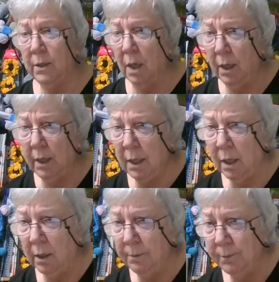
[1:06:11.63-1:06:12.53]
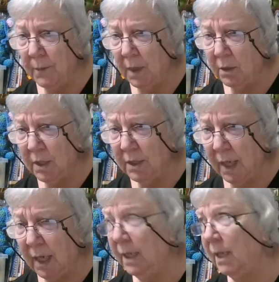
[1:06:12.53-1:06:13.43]
Honey,
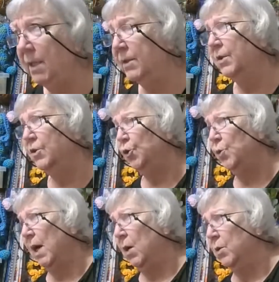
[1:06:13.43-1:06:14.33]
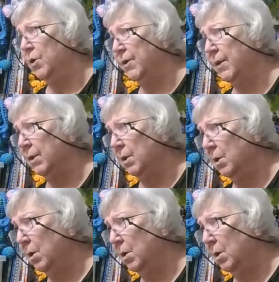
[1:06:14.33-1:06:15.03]
today is 2 hours.